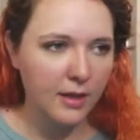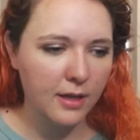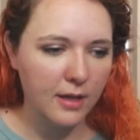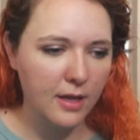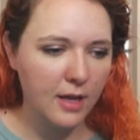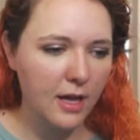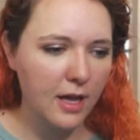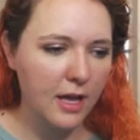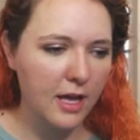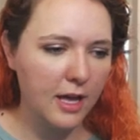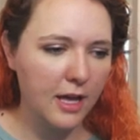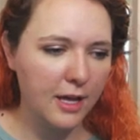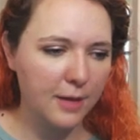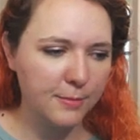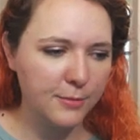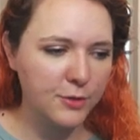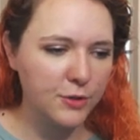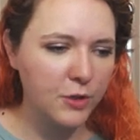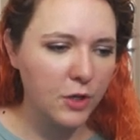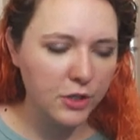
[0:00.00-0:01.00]

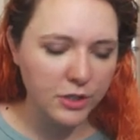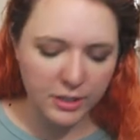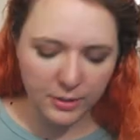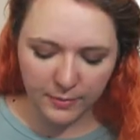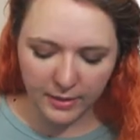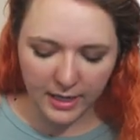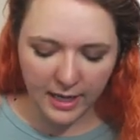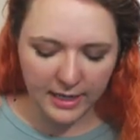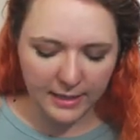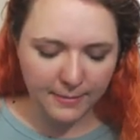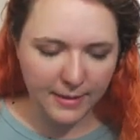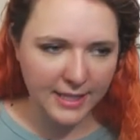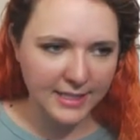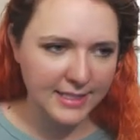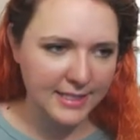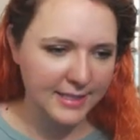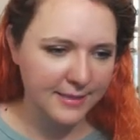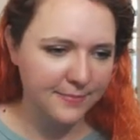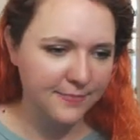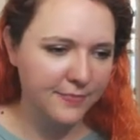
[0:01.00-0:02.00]
Skoshi wakarimasu.
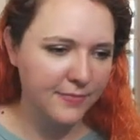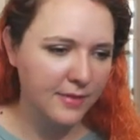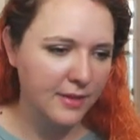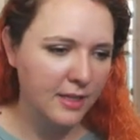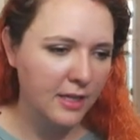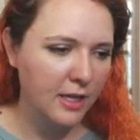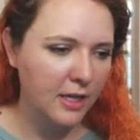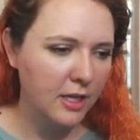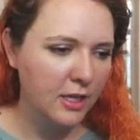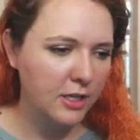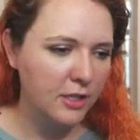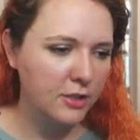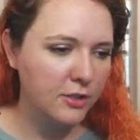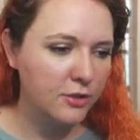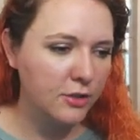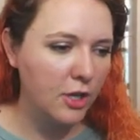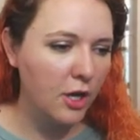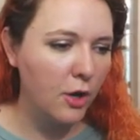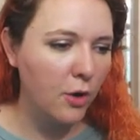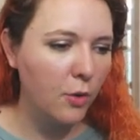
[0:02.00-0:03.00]

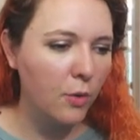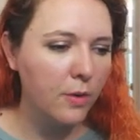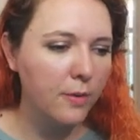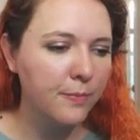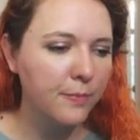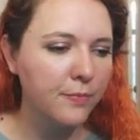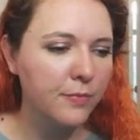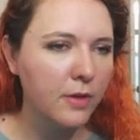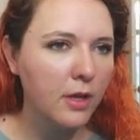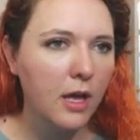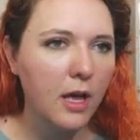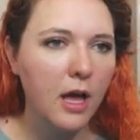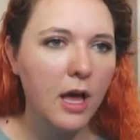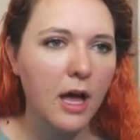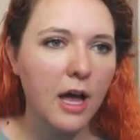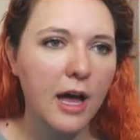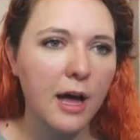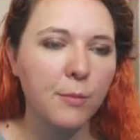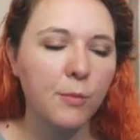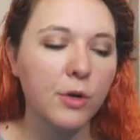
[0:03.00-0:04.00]
So,
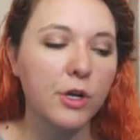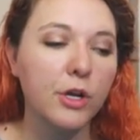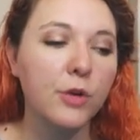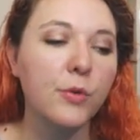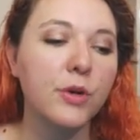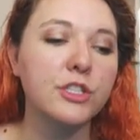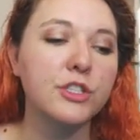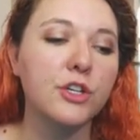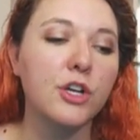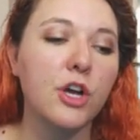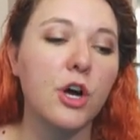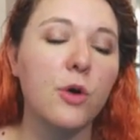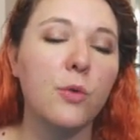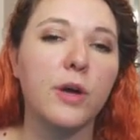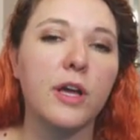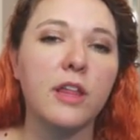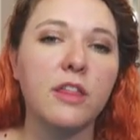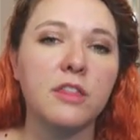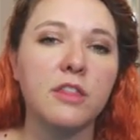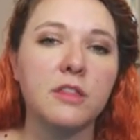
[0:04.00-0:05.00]
we're going to go
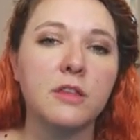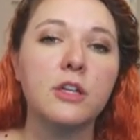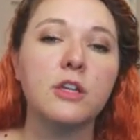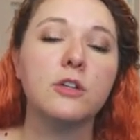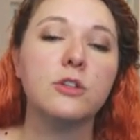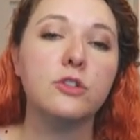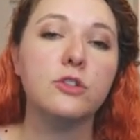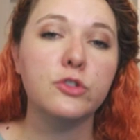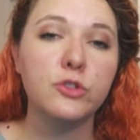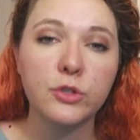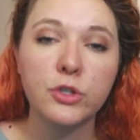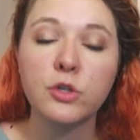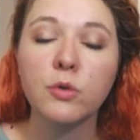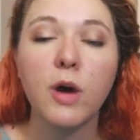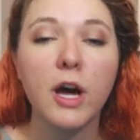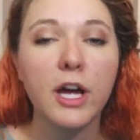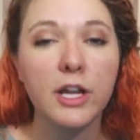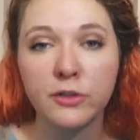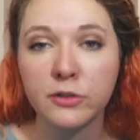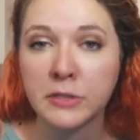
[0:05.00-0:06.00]
with, do you
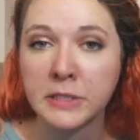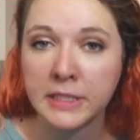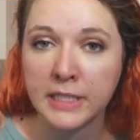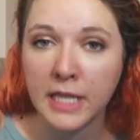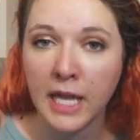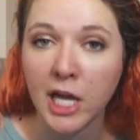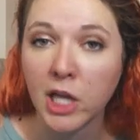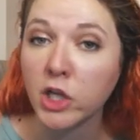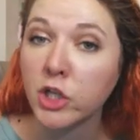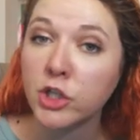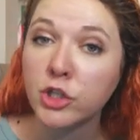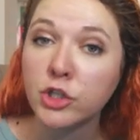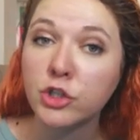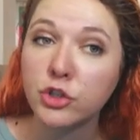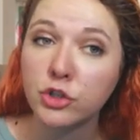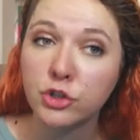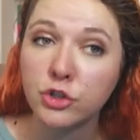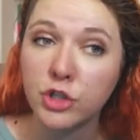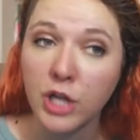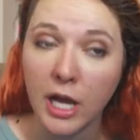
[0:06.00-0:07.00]
understand
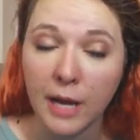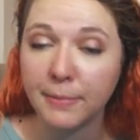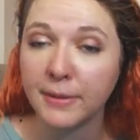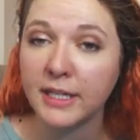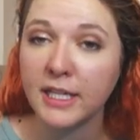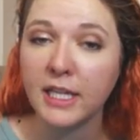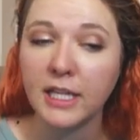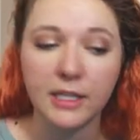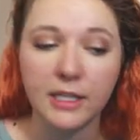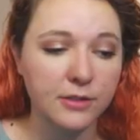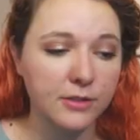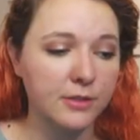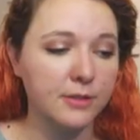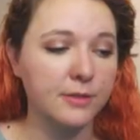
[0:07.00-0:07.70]
Japanese?